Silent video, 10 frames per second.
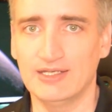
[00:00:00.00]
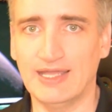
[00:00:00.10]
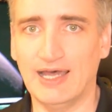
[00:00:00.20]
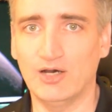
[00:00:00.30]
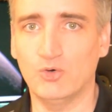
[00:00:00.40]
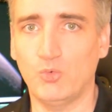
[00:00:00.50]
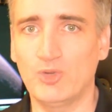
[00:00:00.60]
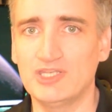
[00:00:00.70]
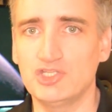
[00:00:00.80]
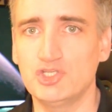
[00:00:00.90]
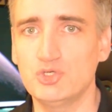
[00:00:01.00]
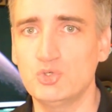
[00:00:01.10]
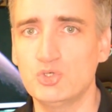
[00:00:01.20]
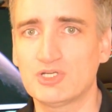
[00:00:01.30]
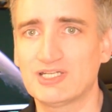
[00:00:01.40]
Now, when
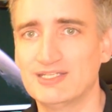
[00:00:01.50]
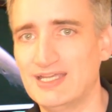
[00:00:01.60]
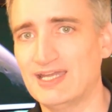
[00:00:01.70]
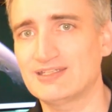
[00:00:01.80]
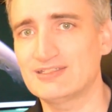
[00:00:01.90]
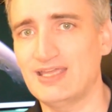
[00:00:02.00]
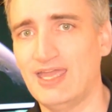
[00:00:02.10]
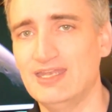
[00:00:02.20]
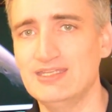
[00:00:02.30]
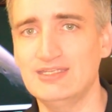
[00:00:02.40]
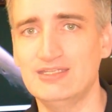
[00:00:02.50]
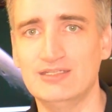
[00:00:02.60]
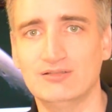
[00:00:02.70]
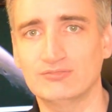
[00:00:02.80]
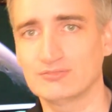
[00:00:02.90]
you connect
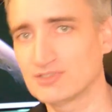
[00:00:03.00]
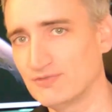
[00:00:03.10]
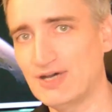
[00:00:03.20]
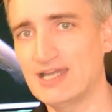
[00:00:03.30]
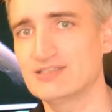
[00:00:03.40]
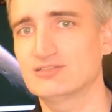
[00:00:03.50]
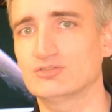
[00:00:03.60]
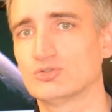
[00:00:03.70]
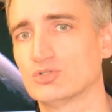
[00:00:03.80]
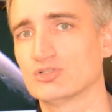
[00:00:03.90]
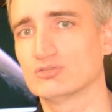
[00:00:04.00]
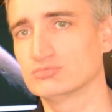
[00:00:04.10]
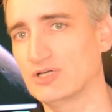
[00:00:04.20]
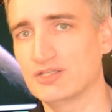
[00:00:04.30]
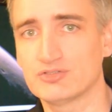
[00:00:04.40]
any device or
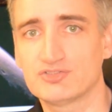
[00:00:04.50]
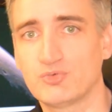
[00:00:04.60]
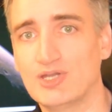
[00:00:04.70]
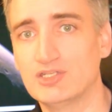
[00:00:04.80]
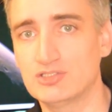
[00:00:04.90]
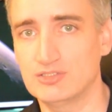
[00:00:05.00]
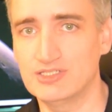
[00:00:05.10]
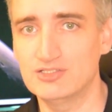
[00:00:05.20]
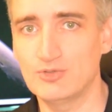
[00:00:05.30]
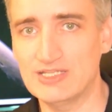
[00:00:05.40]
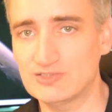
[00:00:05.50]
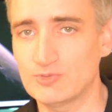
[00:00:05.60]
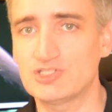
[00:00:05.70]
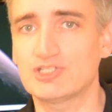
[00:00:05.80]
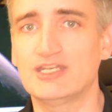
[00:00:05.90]
other switch into a
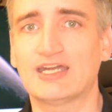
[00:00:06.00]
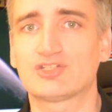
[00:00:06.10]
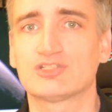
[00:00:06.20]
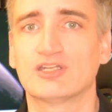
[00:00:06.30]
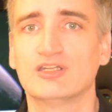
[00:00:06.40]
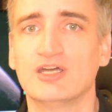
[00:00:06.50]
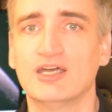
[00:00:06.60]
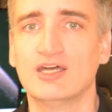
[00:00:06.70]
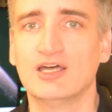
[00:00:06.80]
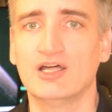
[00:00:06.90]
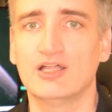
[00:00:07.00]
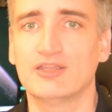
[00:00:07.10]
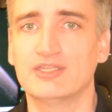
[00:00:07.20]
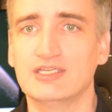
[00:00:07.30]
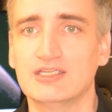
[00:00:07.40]
switch connection,
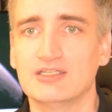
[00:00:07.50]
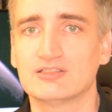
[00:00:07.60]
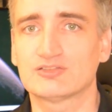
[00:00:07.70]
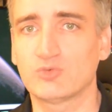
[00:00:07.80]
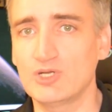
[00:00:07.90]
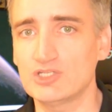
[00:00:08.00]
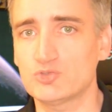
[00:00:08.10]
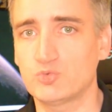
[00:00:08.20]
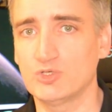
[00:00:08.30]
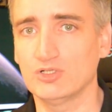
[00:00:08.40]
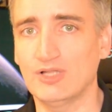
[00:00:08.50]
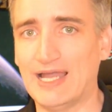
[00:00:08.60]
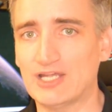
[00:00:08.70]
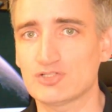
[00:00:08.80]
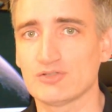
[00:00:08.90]
the switch will
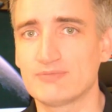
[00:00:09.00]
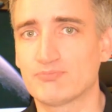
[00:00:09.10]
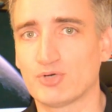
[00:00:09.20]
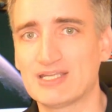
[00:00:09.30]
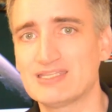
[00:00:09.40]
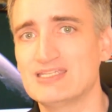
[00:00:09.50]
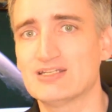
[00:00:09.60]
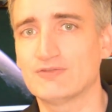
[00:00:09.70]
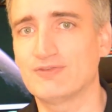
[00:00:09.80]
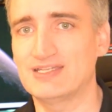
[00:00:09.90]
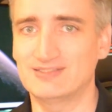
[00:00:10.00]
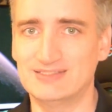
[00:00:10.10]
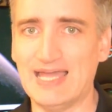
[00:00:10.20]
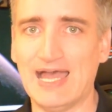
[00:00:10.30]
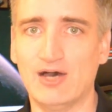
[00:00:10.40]
actually bring the interface
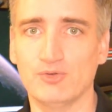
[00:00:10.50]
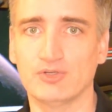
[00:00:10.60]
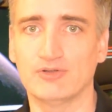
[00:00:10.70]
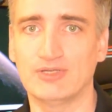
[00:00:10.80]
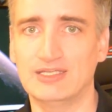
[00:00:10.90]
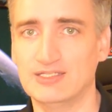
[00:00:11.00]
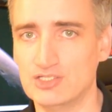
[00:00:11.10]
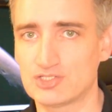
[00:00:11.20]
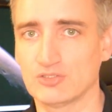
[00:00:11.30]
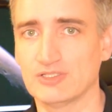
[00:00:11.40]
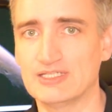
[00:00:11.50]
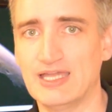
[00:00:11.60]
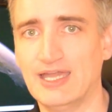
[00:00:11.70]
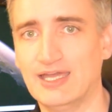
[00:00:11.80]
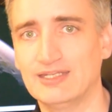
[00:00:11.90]
down initially,
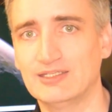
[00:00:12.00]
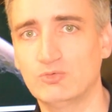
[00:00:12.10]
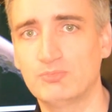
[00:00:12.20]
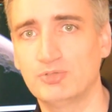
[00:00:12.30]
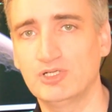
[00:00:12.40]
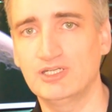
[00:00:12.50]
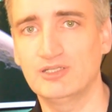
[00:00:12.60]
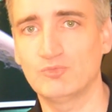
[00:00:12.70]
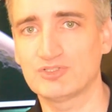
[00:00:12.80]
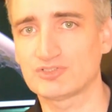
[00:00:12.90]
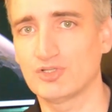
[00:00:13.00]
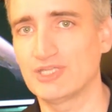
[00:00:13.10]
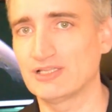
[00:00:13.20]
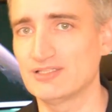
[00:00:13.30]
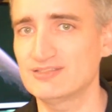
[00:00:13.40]
and it will put it in what's called
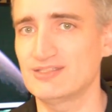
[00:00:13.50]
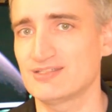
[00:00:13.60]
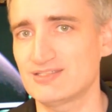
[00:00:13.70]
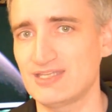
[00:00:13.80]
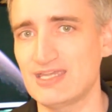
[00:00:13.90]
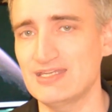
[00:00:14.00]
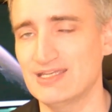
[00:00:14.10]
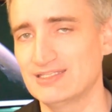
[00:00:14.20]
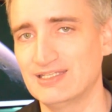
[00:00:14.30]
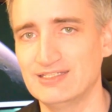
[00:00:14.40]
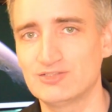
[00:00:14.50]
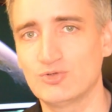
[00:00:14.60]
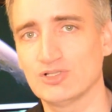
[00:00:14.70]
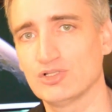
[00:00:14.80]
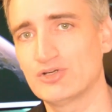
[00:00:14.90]
a listening state and then
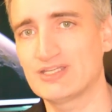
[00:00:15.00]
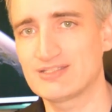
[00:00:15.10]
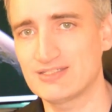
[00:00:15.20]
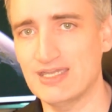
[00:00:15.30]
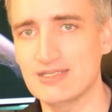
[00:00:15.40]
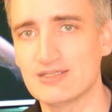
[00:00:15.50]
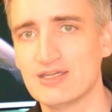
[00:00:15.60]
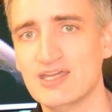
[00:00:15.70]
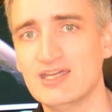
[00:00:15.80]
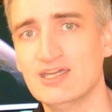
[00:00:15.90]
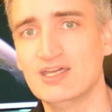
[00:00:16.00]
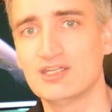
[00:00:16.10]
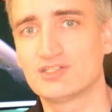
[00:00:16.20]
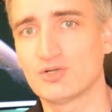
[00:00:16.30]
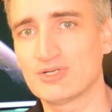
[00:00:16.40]
into a learning state.
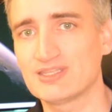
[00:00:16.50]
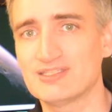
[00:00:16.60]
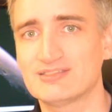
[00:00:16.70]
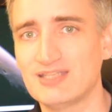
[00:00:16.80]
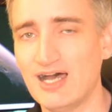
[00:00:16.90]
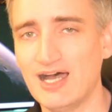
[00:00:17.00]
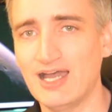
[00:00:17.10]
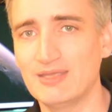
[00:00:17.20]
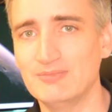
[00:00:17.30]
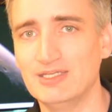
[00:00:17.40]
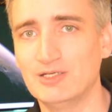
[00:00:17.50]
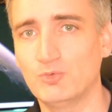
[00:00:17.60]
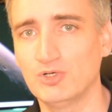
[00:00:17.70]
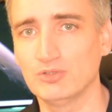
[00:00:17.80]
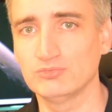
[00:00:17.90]
During this time, it
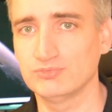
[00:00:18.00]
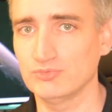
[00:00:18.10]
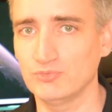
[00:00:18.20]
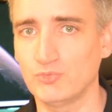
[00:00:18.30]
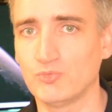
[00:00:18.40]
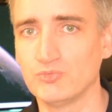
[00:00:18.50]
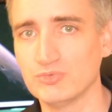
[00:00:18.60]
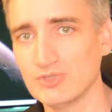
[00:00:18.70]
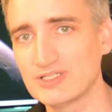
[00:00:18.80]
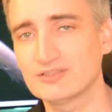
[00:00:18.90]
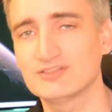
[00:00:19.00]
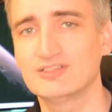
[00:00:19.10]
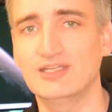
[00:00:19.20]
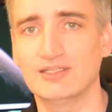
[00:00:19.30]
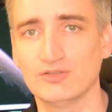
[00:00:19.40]
will
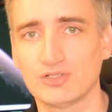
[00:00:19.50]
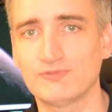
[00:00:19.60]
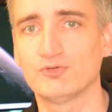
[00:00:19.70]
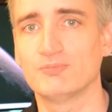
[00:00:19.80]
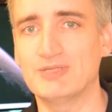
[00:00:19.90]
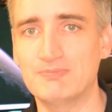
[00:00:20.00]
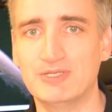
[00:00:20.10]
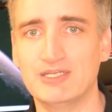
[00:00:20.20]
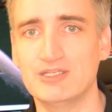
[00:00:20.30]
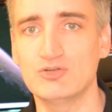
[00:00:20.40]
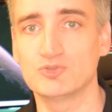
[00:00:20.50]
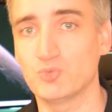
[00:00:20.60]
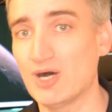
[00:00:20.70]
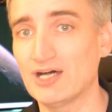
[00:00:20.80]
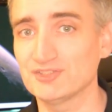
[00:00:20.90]
listen and look for BPDUs
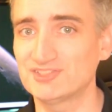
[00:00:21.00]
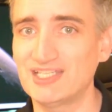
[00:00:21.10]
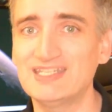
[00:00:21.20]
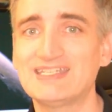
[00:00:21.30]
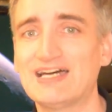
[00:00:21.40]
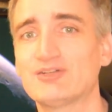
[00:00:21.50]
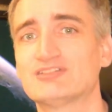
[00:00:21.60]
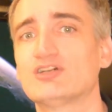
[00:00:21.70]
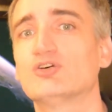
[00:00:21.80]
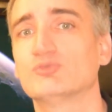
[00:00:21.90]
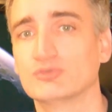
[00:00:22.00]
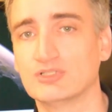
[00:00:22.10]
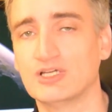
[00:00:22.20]
while sending out its own.